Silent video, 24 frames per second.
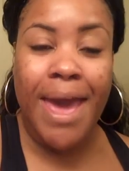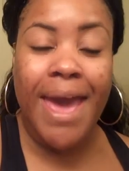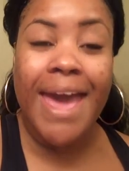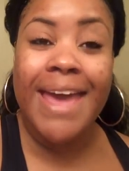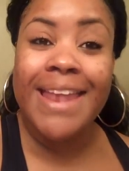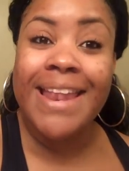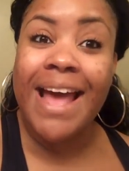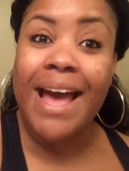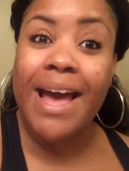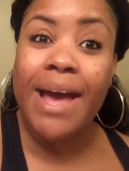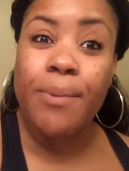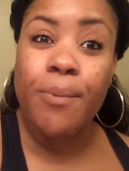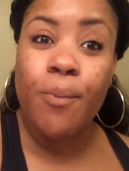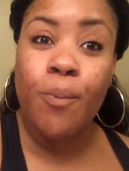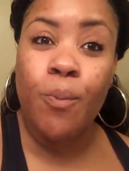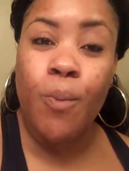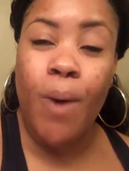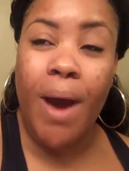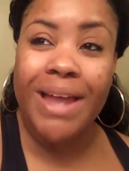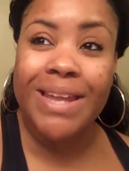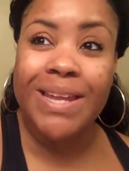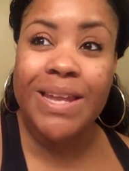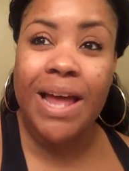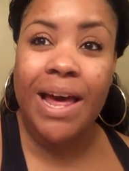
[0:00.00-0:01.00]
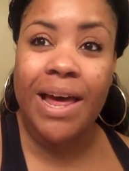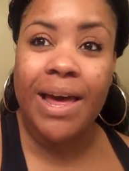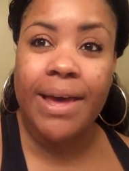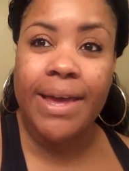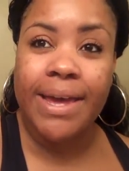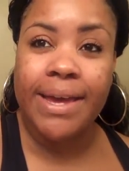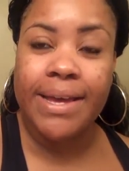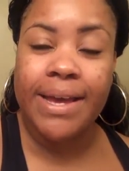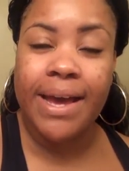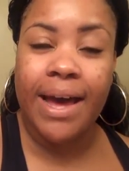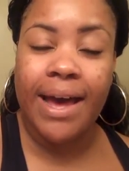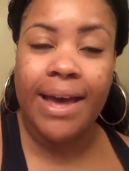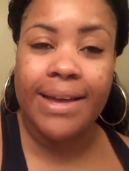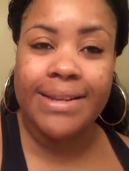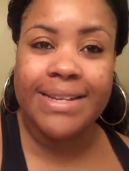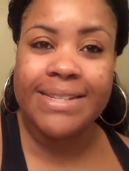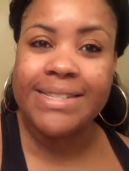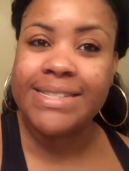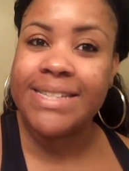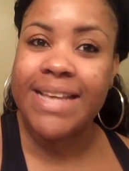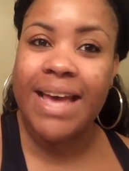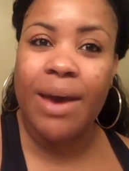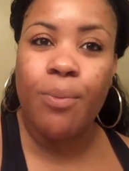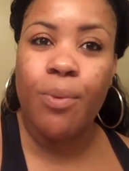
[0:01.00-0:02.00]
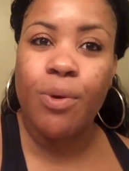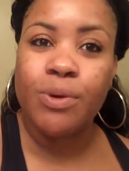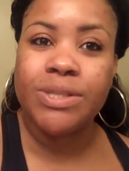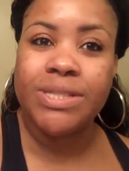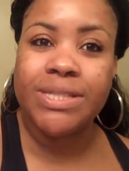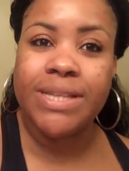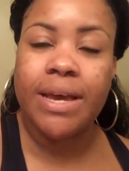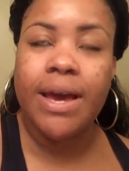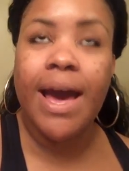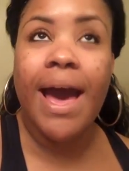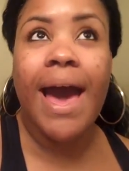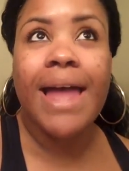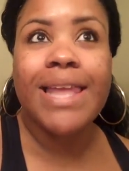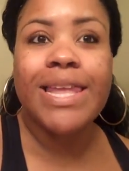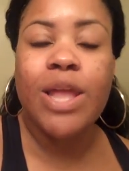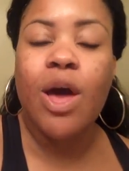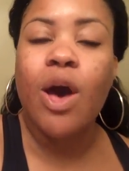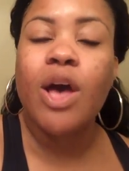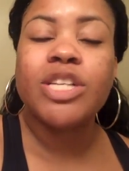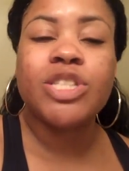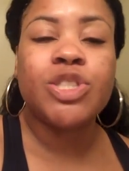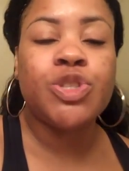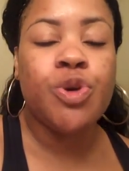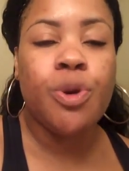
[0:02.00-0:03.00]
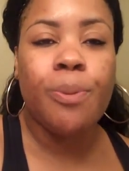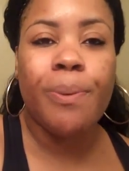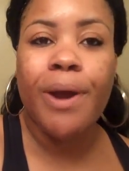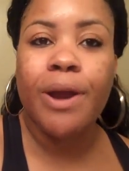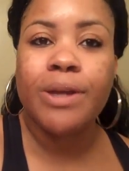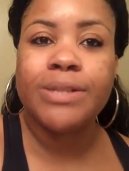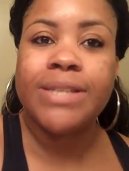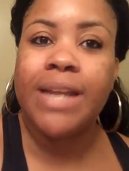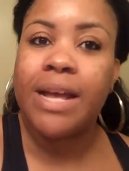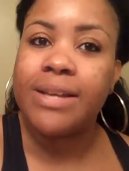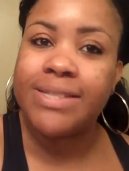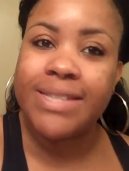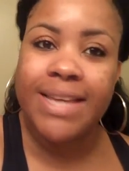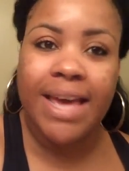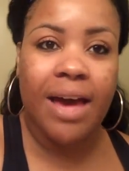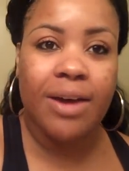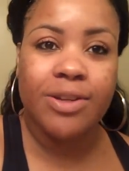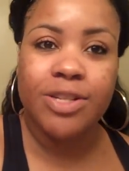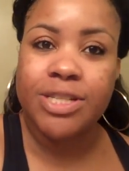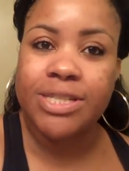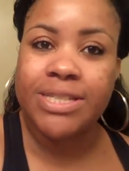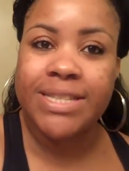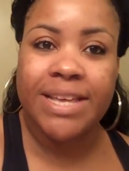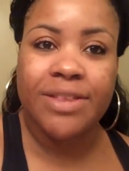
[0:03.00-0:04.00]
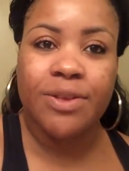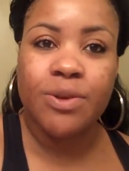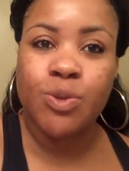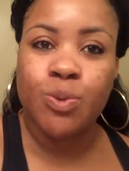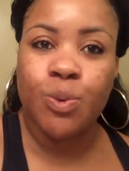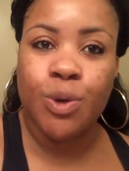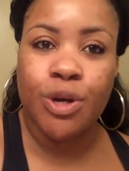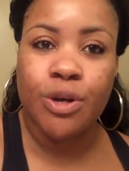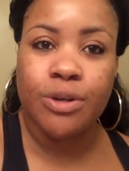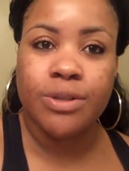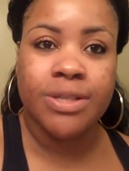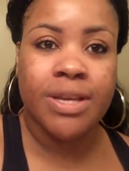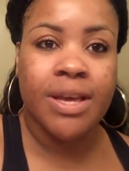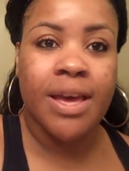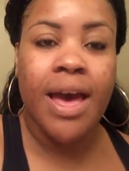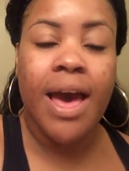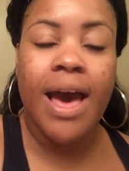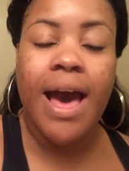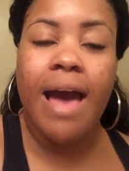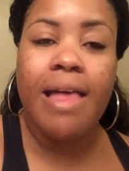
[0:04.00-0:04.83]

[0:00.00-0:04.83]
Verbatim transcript: And I, I, I, I didn't. I was, I lost to a person. I'll say. I'll just say those words.